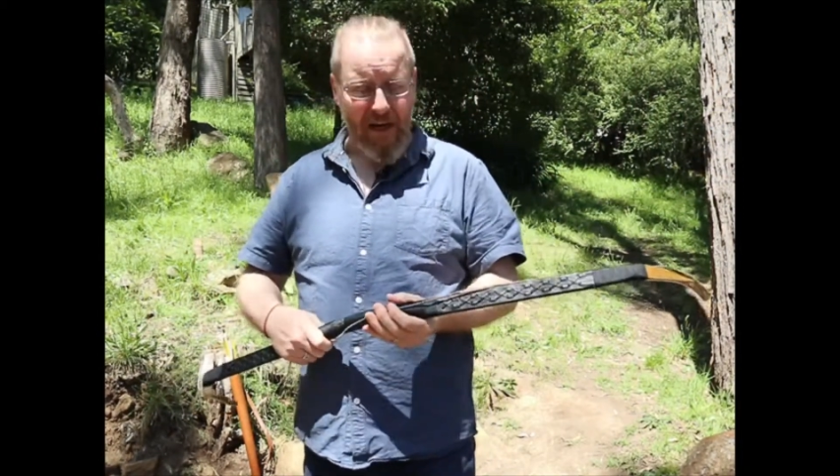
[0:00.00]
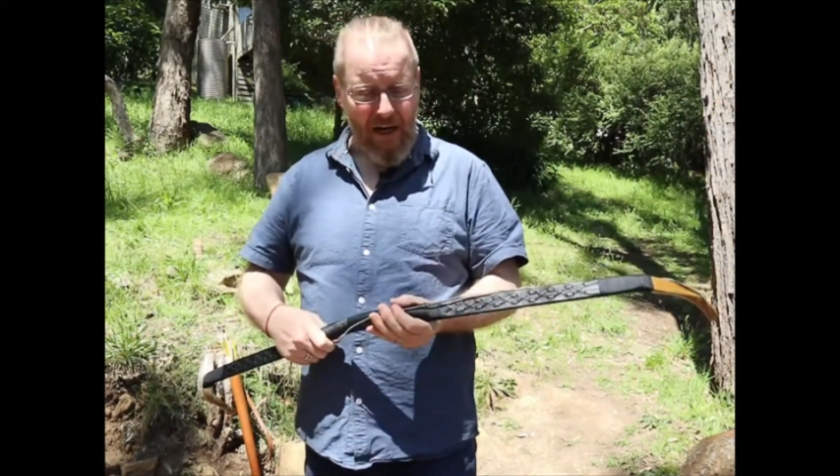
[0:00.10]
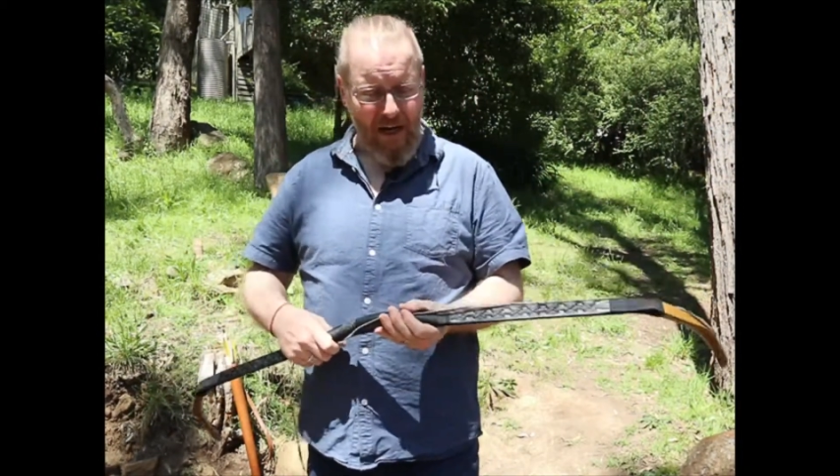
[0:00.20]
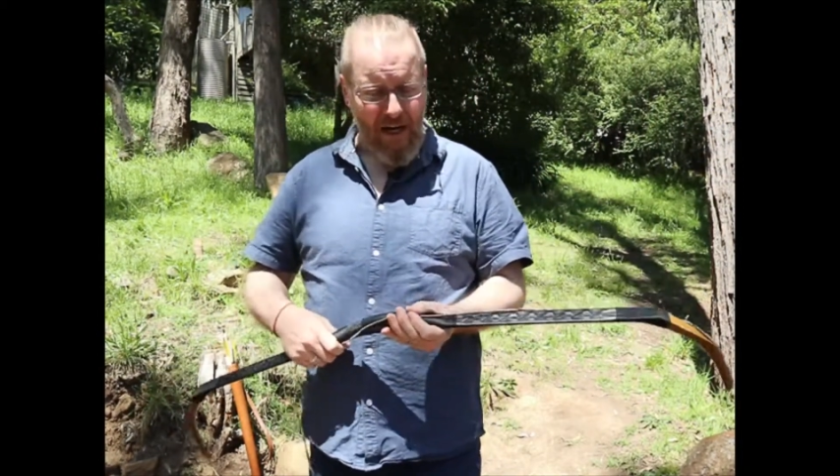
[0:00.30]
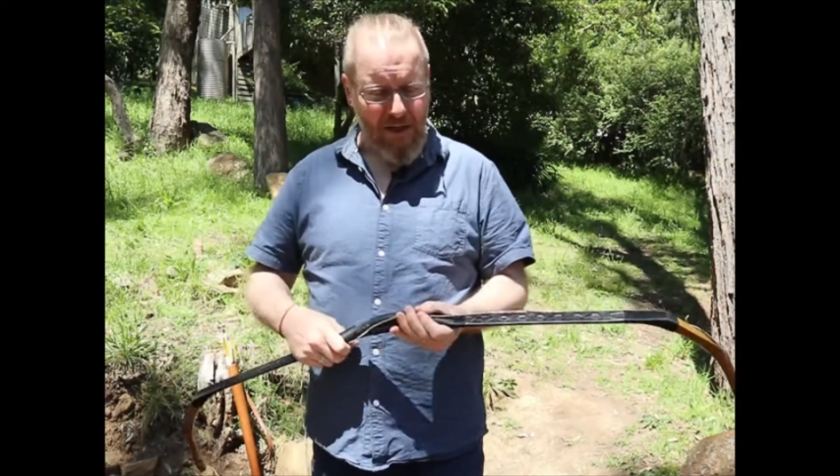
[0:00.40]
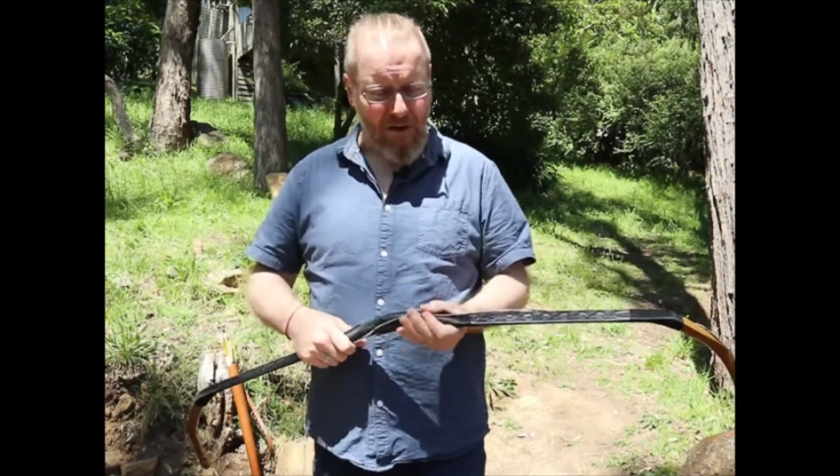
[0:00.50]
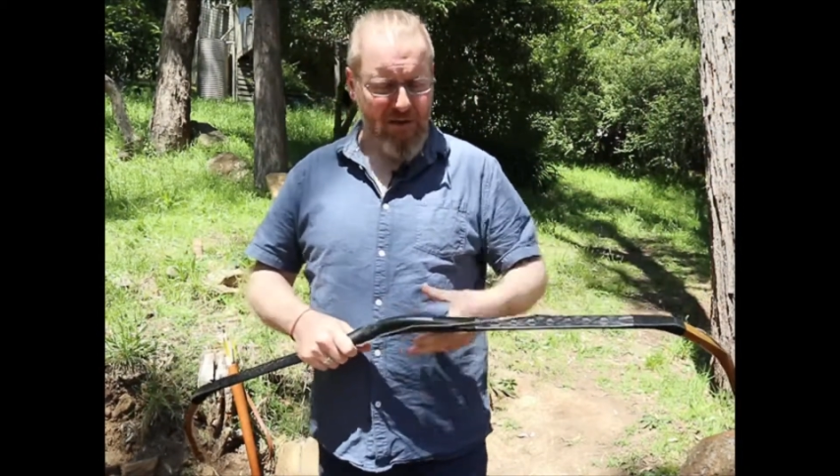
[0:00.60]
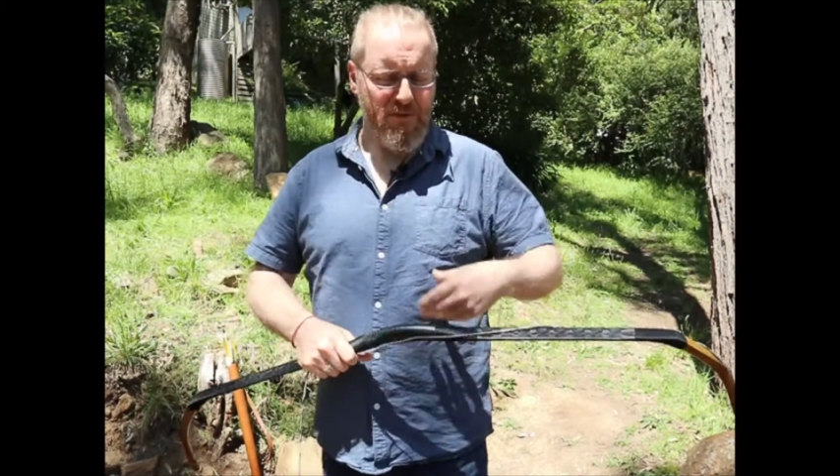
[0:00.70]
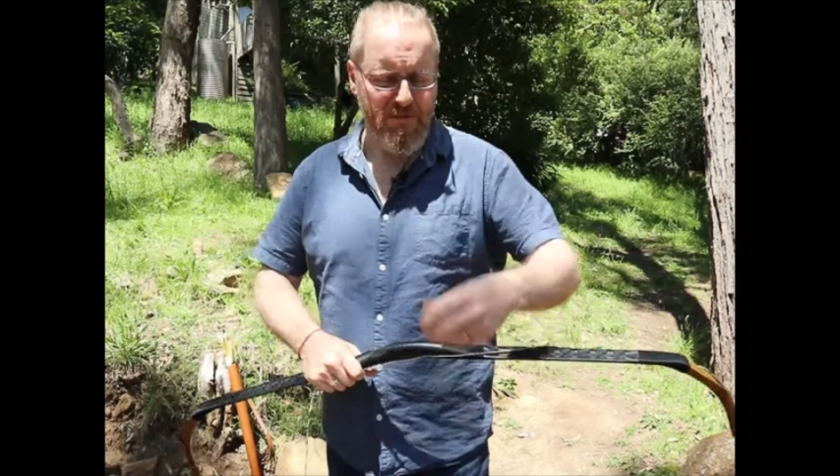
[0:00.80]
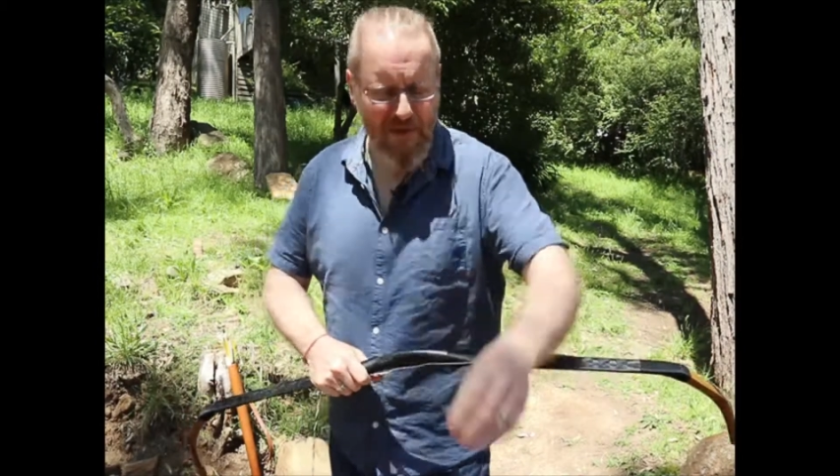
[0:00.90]
It
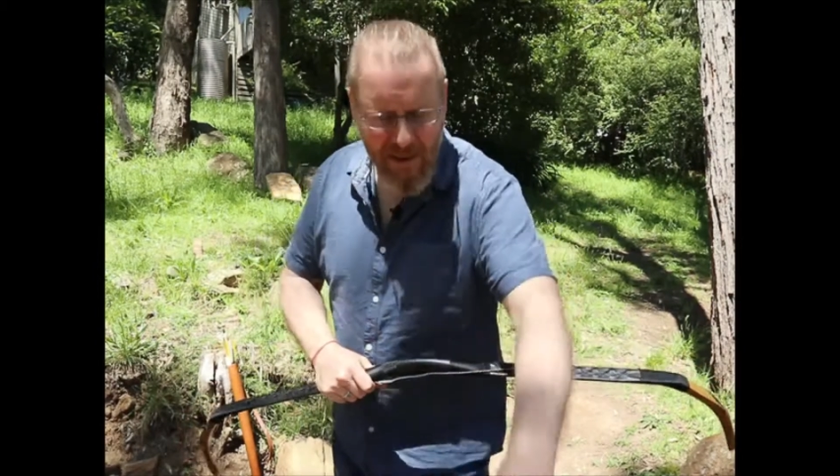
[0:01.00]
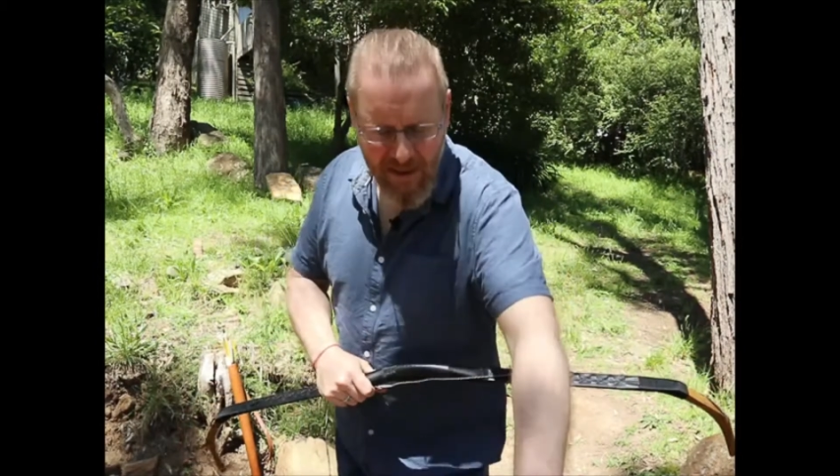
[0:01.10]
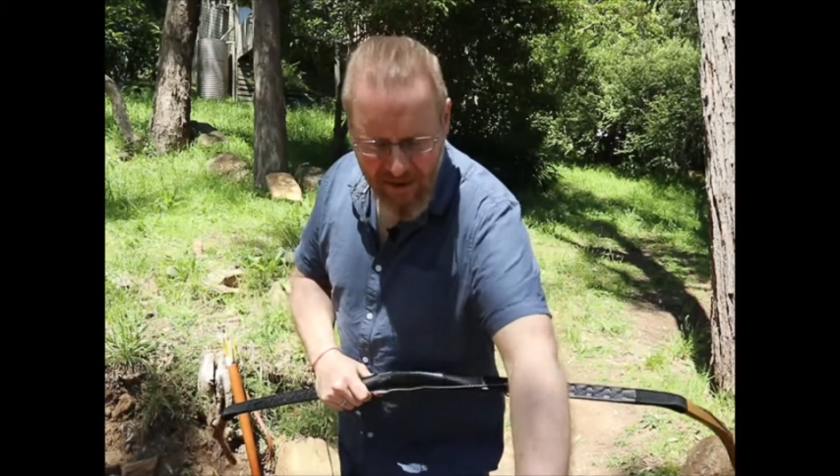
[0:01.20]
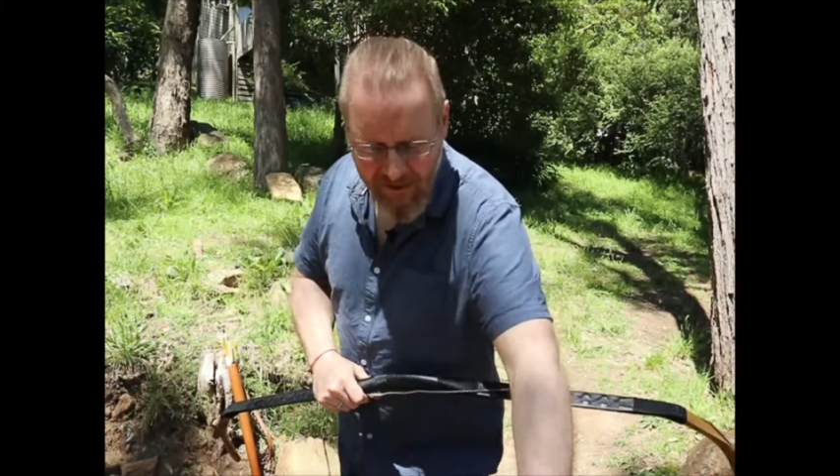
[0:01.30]
cost me,